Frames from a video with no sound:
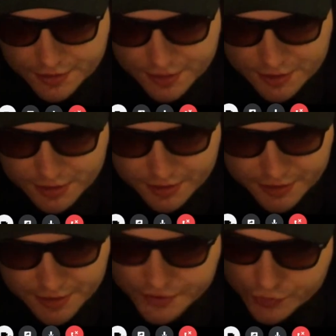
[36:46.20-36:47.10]

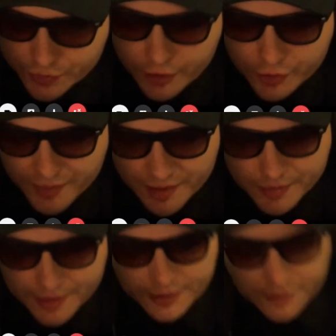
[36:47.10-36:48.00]
It's his drug,
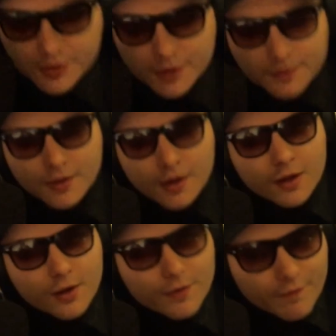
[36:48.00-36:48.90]
maybe.
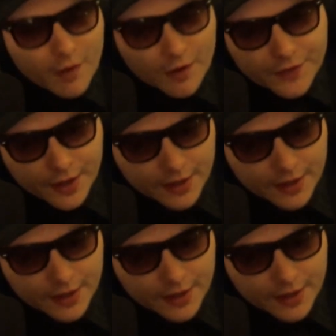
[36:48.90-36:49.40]
Vodka